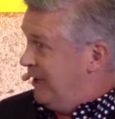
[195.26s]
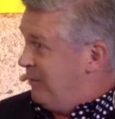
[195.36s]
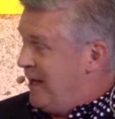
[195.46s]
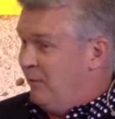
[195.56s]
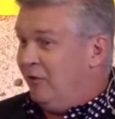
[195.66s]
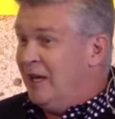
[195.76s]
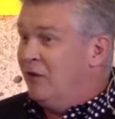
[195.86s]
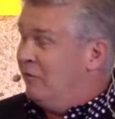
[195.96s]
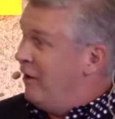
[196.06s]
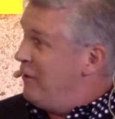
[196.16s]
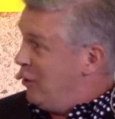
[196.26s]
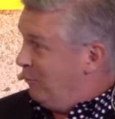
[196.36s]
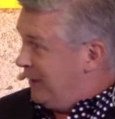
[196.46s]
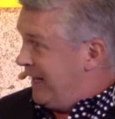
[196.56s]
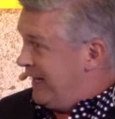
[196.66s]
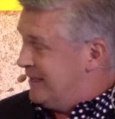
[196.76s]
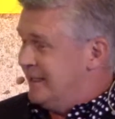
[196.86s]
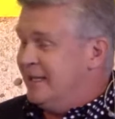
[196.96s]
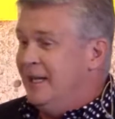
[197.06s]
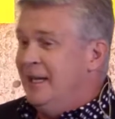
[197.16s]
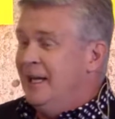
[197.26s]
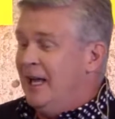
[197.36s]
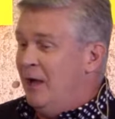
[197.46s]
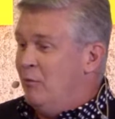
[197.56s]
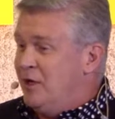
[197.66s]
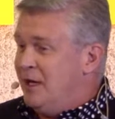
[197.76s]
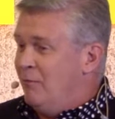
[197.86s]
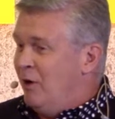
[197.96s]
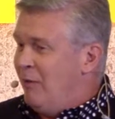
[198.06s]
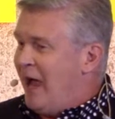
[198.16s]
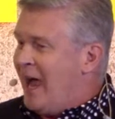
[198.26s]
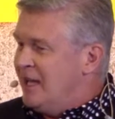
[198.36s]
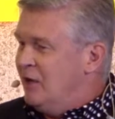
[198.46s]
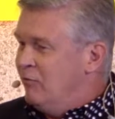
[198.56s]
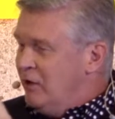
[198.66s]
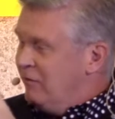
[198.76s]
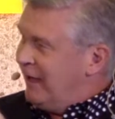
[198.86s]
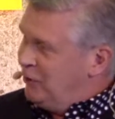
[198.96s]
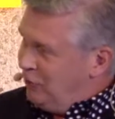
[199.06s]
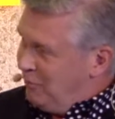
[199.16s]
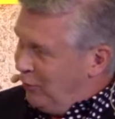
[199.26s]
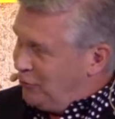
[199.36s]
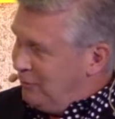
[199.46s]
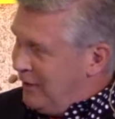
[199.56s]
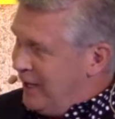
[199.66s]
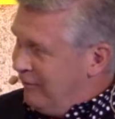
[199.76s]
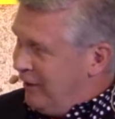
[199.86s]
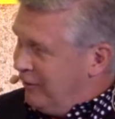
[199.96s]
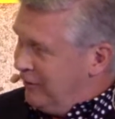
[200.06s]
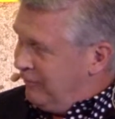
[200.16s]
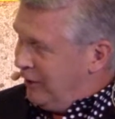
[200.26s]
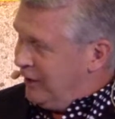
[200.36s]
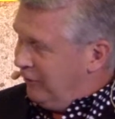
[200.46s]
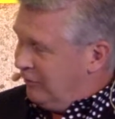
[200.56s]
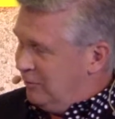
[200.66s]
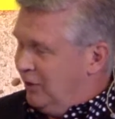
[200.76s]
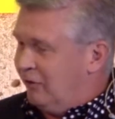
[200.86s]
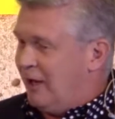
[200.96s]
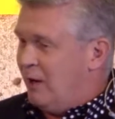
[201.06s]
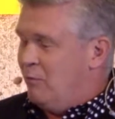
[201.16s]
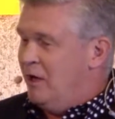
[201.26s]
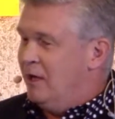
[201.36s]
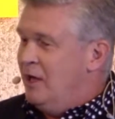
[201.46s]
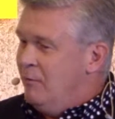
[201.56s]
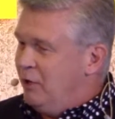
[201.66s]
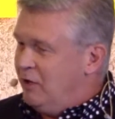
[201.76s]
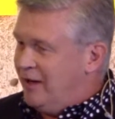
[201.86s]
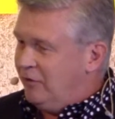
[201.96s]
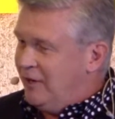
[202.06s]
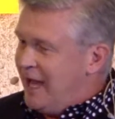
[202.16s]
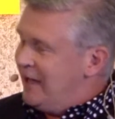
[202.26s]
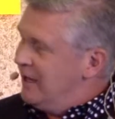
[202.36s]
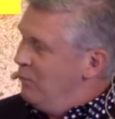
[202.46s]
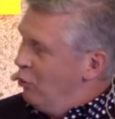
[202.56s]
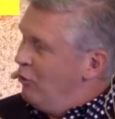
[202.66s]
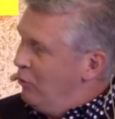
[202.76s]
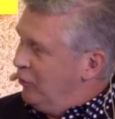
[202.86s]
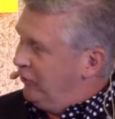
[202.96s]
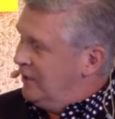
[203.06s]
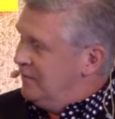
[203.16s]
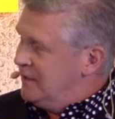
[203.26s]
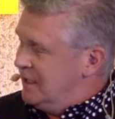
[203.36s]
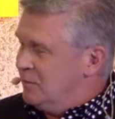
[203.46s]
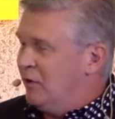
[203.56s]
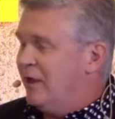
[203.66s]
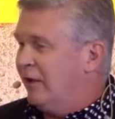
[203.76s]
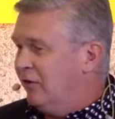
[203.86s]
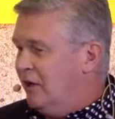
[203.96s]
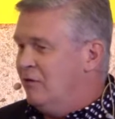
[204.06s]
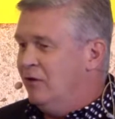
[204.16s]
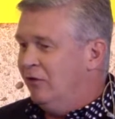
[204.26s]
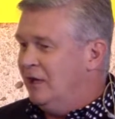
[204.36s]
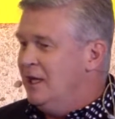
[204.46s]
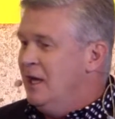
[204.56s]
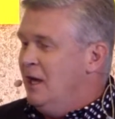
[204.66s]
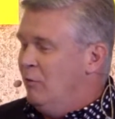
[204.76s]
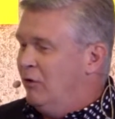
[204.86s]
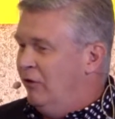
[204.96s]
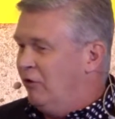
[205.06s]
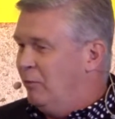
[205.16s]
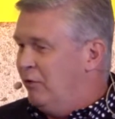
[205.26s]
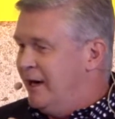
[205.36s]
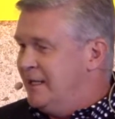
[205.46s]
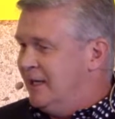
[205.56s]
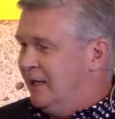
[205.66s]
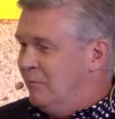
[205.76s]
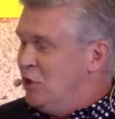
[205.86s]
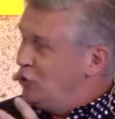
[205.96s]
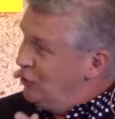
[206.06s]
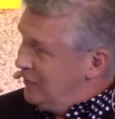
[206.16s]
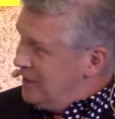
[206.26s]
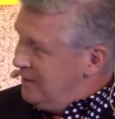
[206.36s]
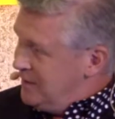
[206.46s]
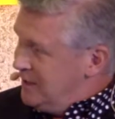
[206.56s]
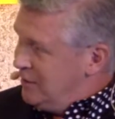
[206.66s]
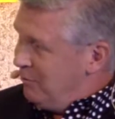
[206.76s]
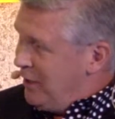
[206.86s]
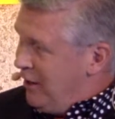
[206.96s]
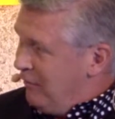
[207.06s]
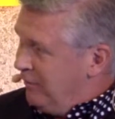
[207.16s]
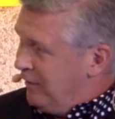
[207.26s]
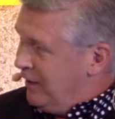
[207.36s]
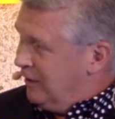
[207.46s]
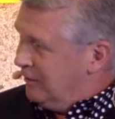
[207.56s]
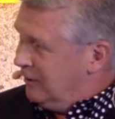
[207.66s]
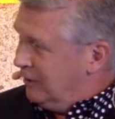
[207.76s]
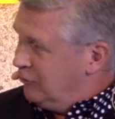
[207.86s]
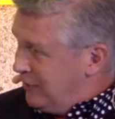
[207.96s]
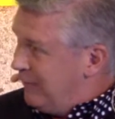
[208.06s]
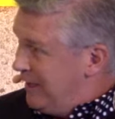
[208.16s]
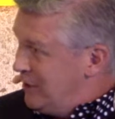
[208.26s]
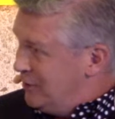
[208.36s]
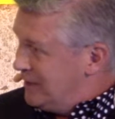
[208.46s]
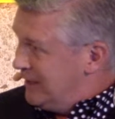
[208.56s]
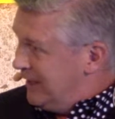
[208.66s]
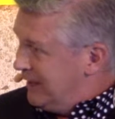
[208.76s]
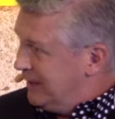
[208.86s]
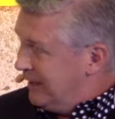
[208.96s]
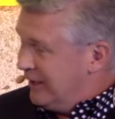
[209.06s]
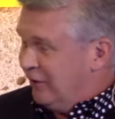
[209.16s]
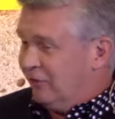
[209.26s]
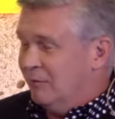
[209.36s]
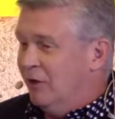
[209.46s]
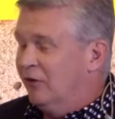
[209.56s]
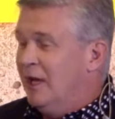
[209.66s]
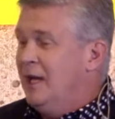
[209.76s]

payments. It's very complicated, and we're adding real value to the bottom line of our customers, and we're progressively adding more and more services, whether that's currency, whether it's operating merchant services on behalf of our travel agency customers,